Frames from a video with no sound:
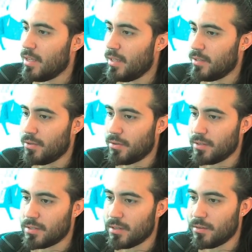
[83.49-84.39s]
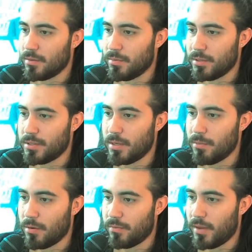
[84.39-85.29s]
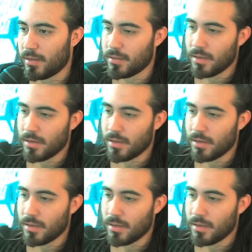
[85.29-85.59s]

is to consider the placebo effect.